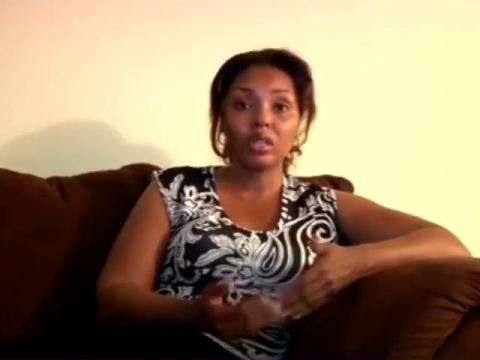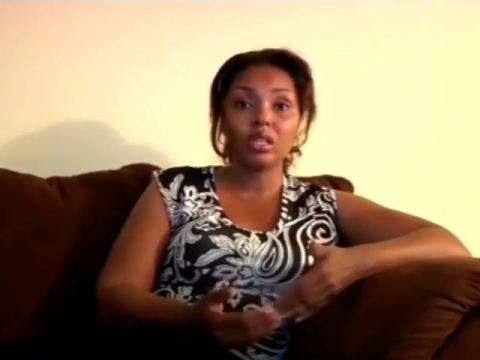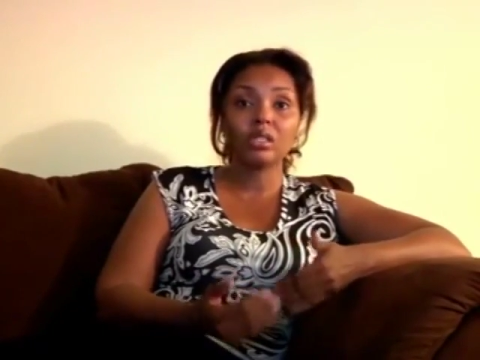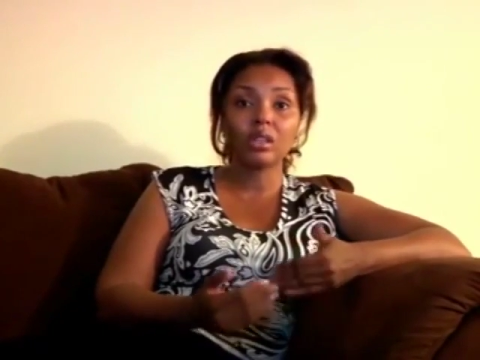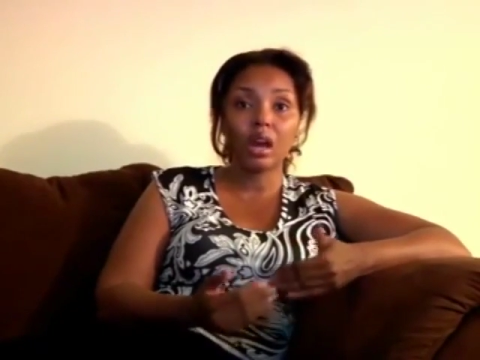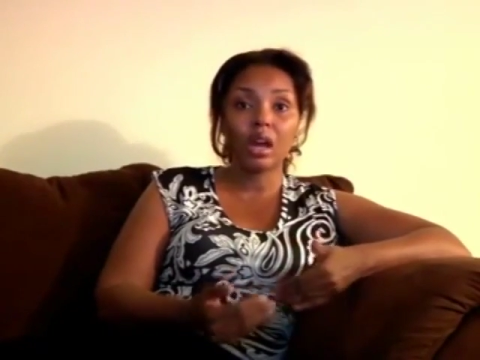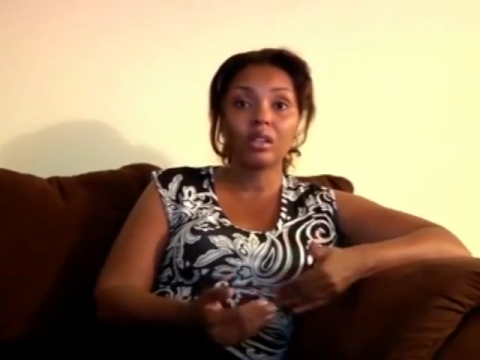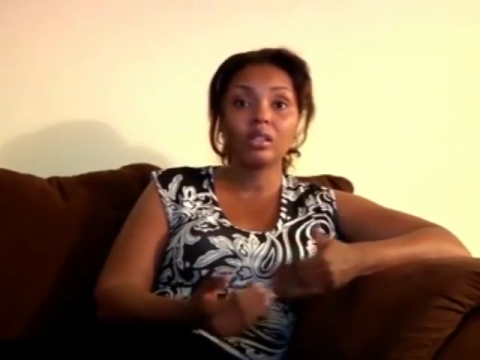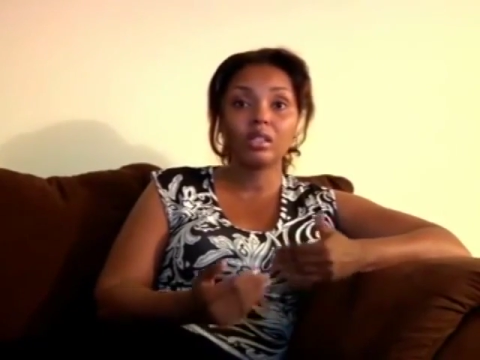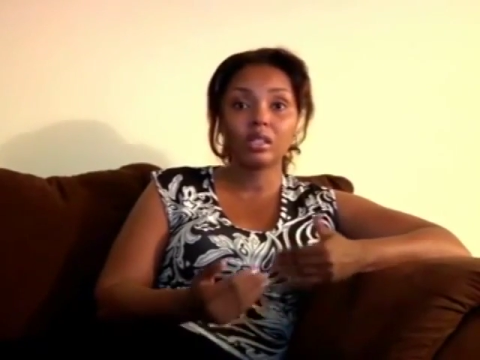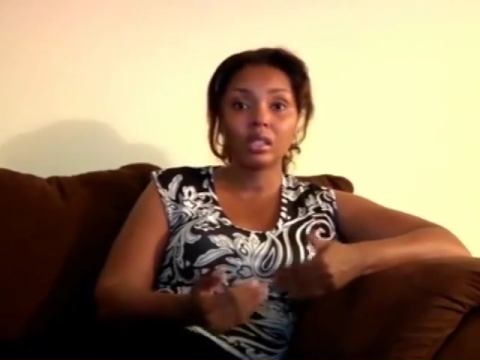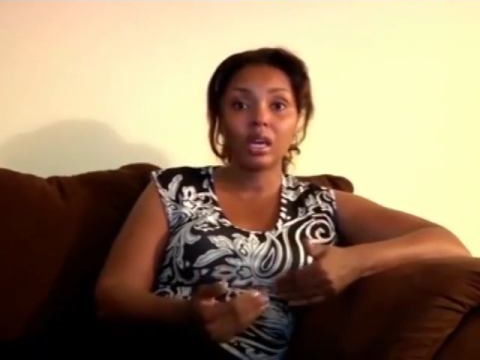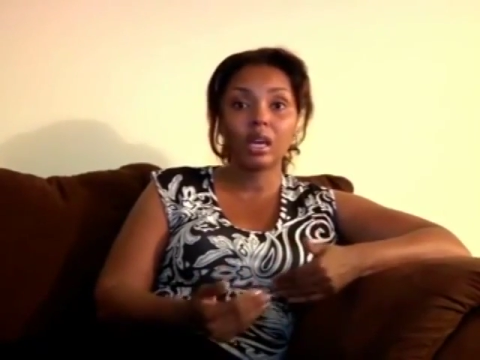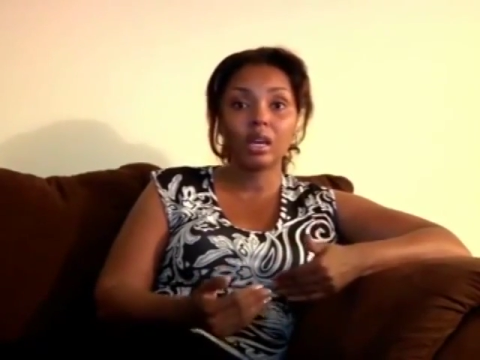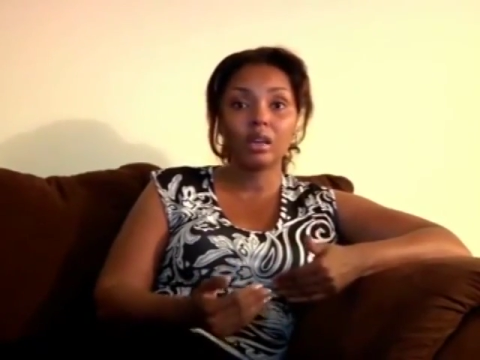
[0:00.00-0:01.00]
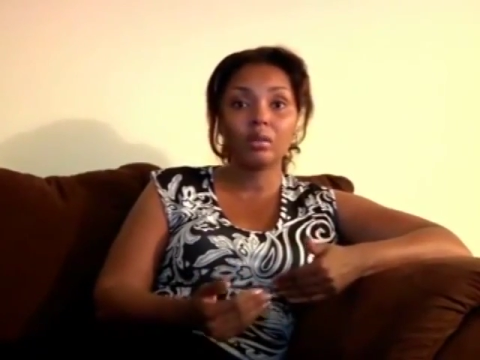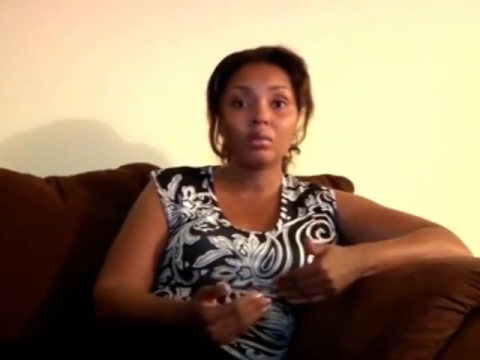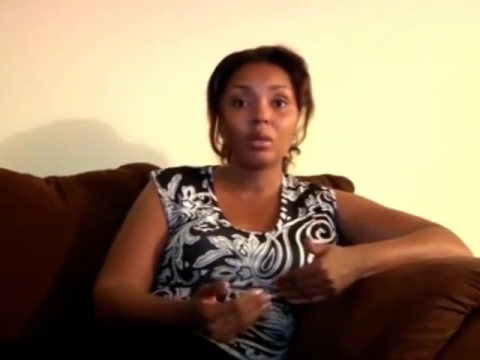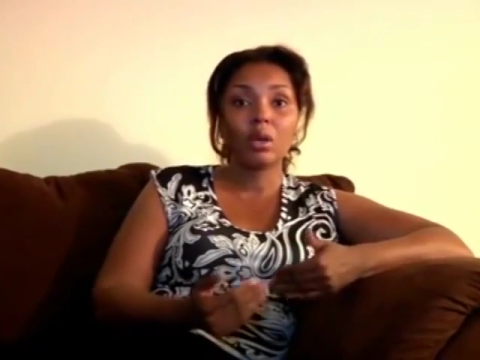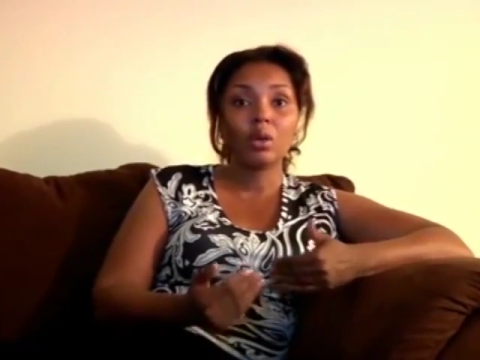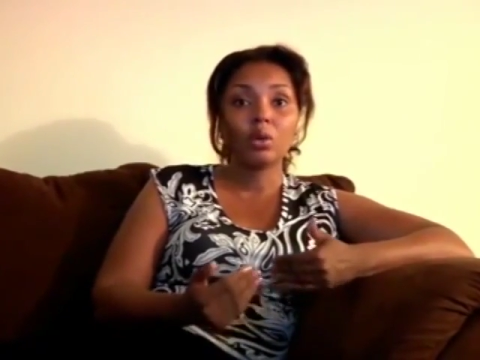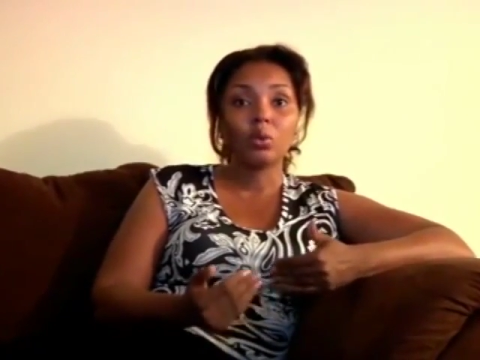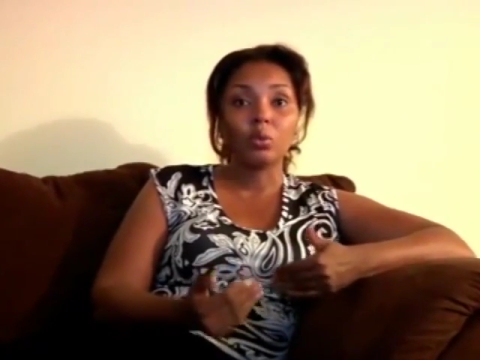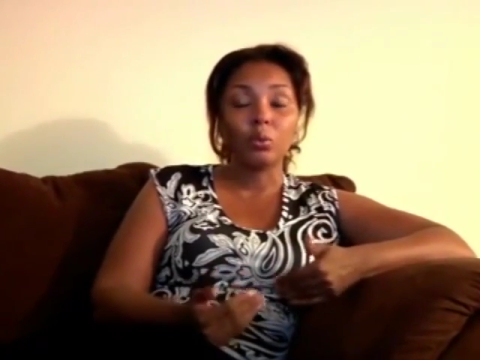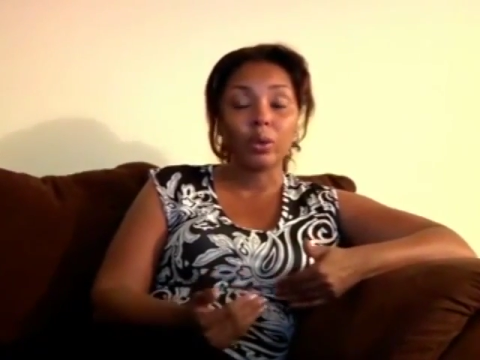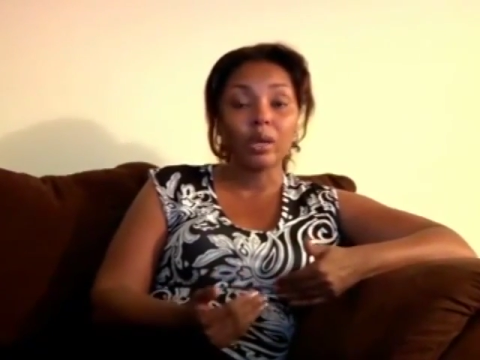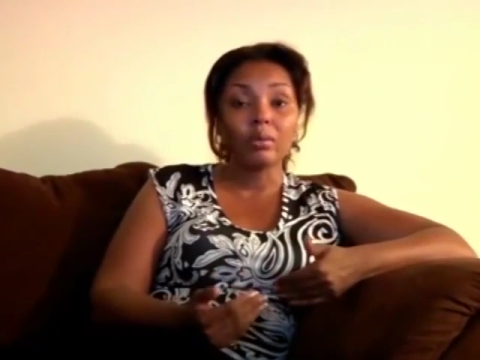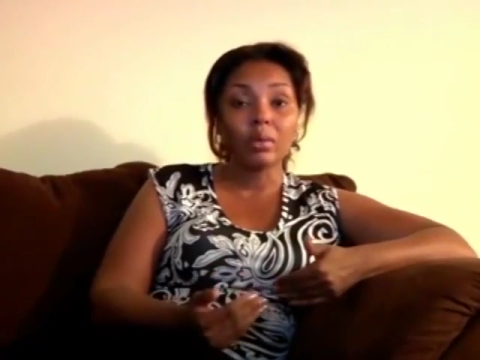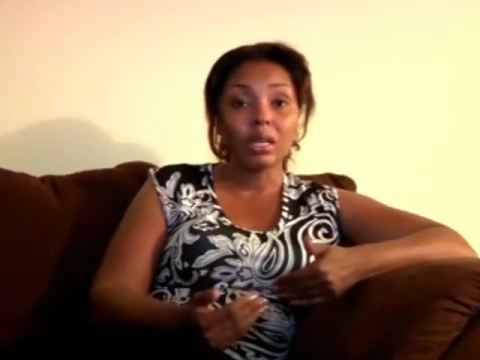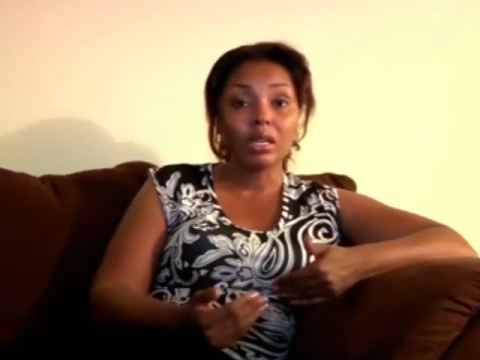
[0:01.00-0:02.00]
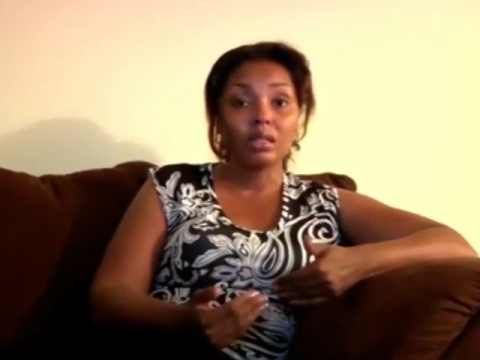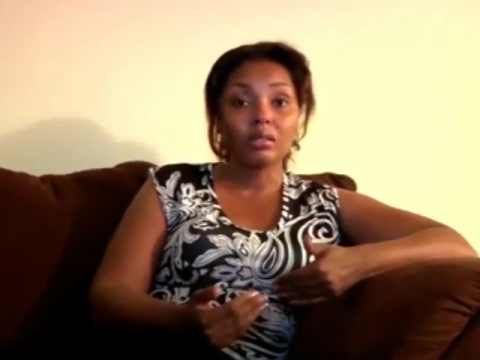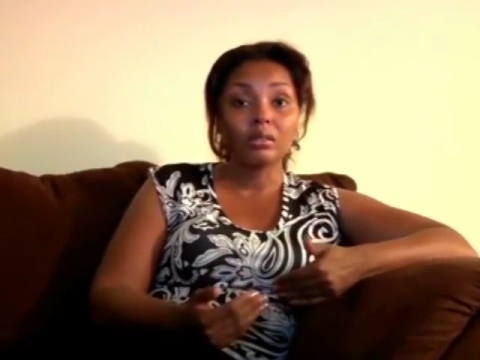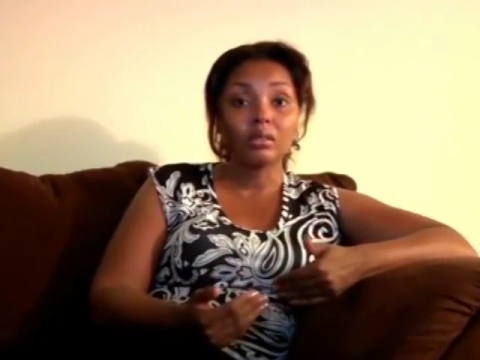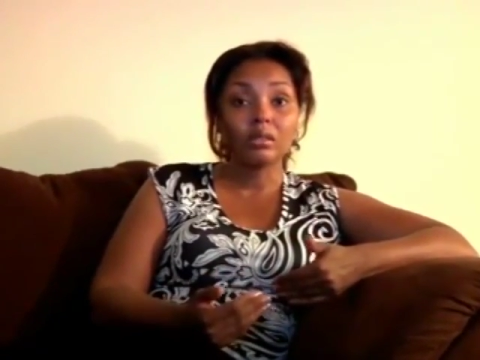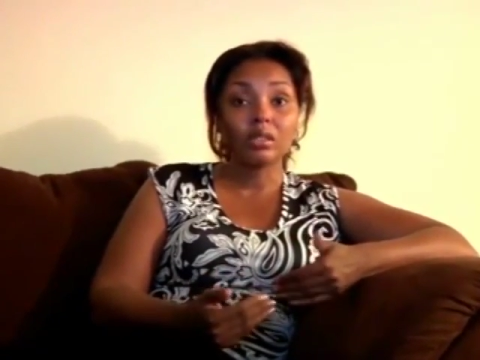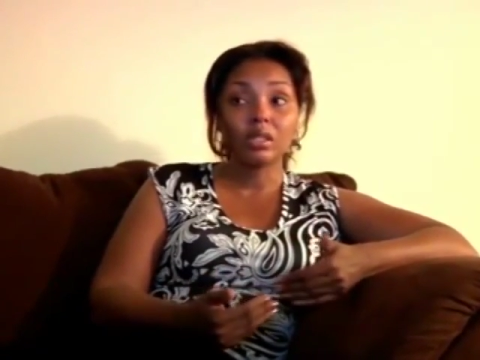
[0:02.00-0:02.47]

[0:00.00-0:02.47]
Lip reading: These are the same women